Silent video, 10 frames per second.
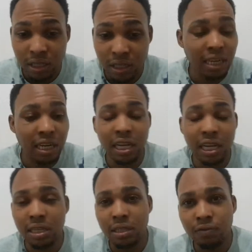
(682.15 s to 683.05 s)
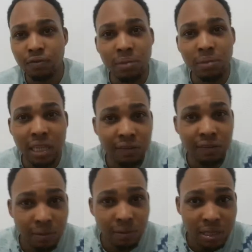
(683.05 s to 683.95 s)
Alkaline for me have the
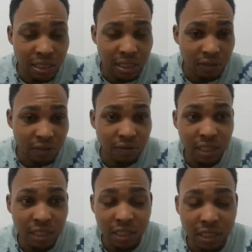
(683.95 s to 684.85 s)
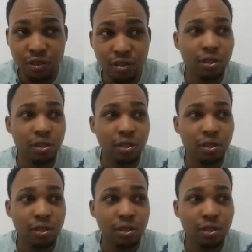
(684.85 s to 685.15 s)
biggest song for the year.